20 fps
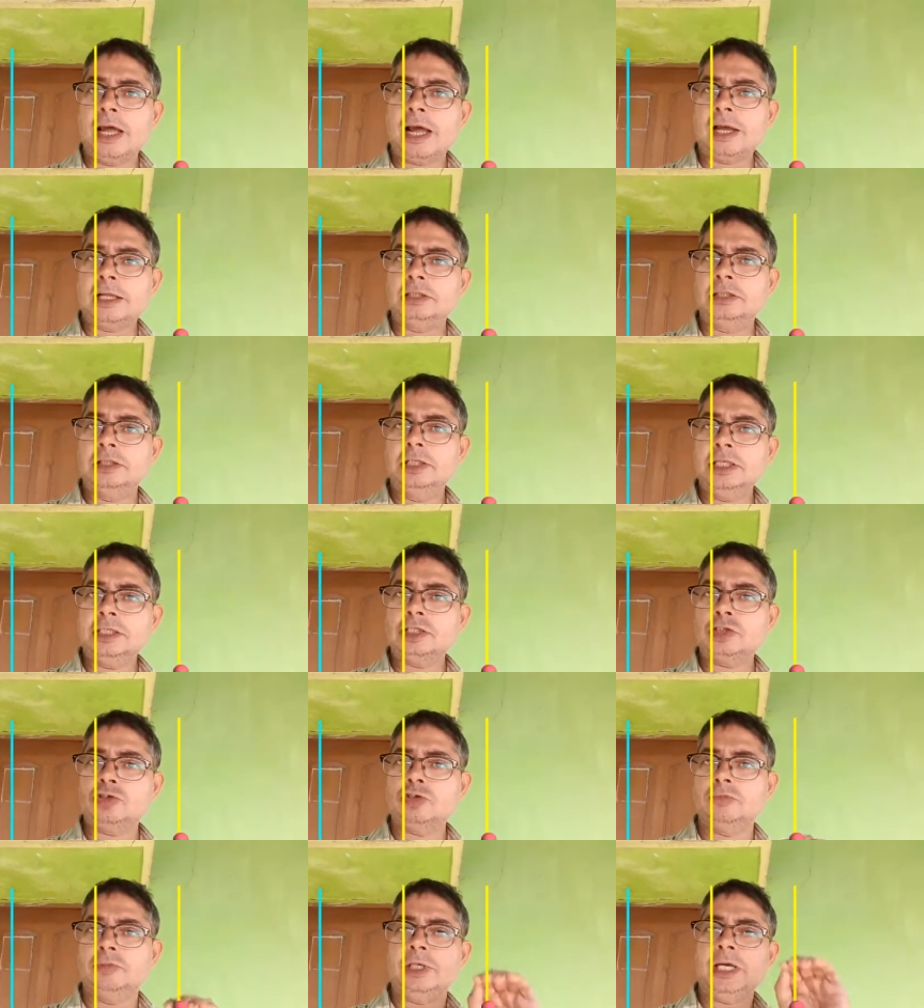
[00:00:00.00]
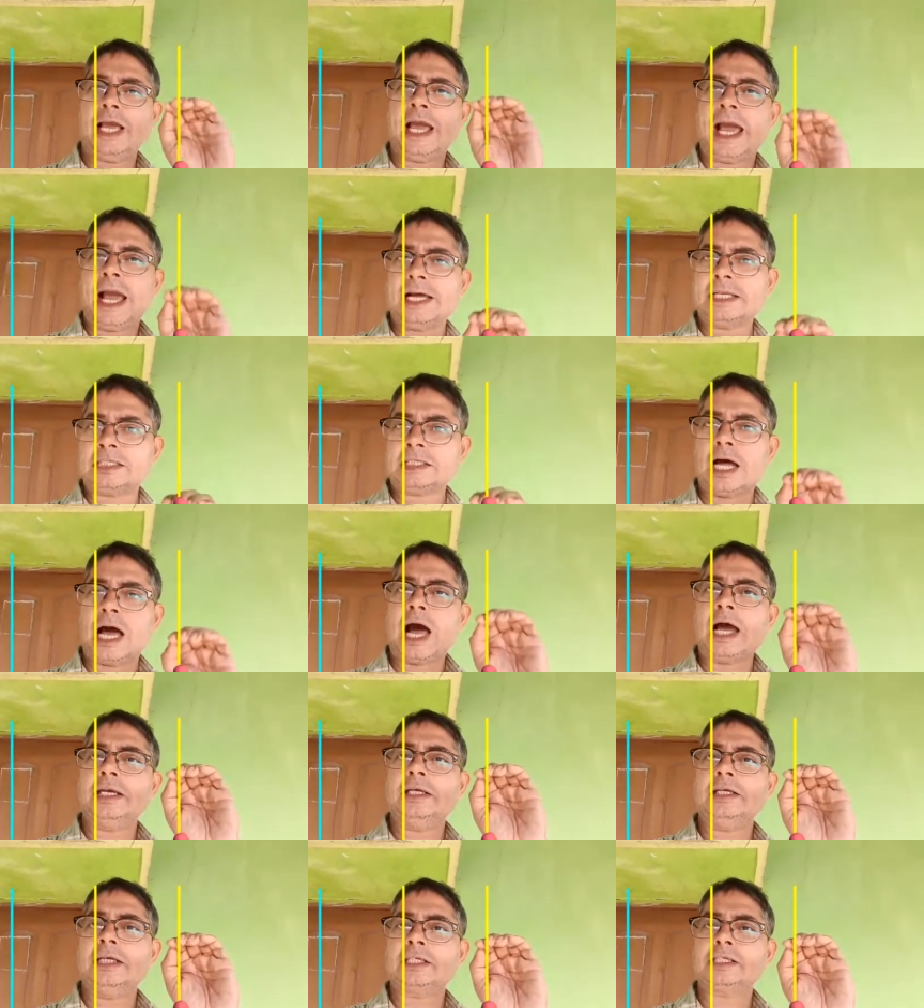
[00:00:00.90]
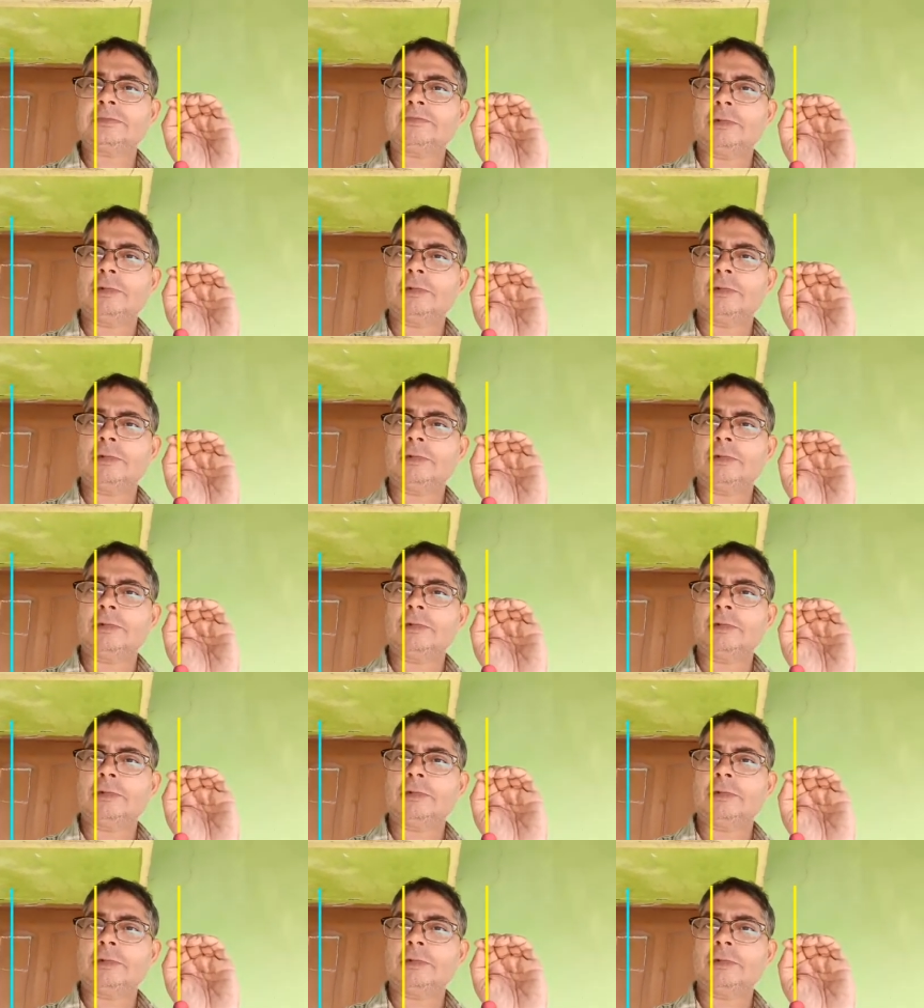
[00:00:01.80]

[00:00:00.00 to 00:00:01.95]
and this to be as high as